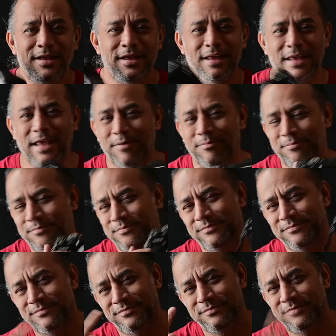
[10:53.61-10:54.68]
Yep,
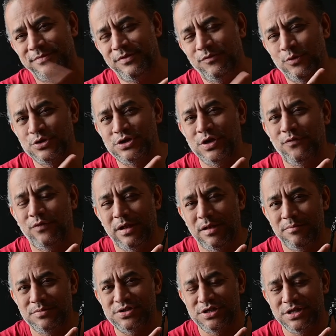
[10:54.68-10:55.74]

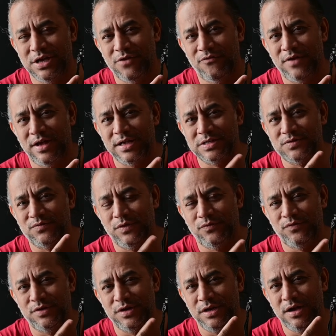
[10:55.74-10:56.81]
Fujifilm
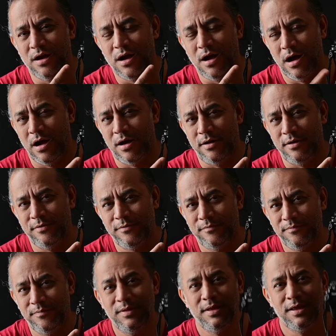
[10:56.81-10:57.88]
GFX50R.
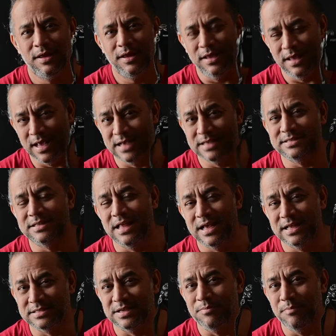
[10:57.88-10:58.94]
Yes,
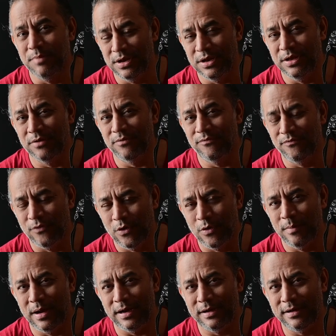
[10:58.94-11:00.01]
that's a medium
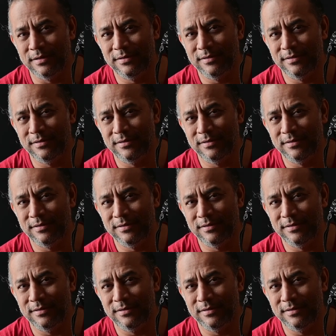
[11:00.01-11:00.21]
format.